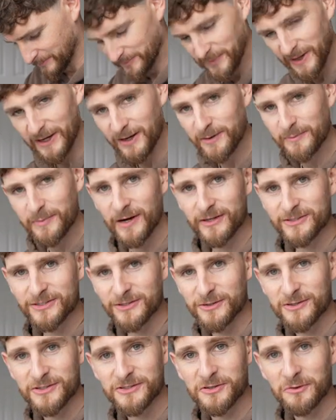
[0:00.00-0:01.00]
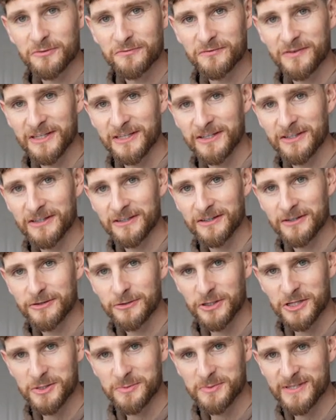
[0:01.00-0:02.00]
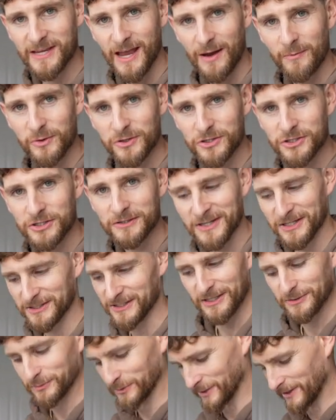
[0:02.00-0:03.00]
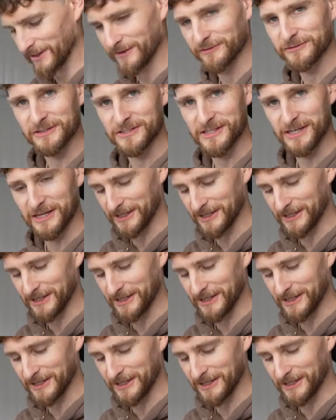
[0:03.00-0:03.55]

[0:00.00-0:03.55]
peanut butter and salt and vinegar crisp sandwich, because that's what I loved as a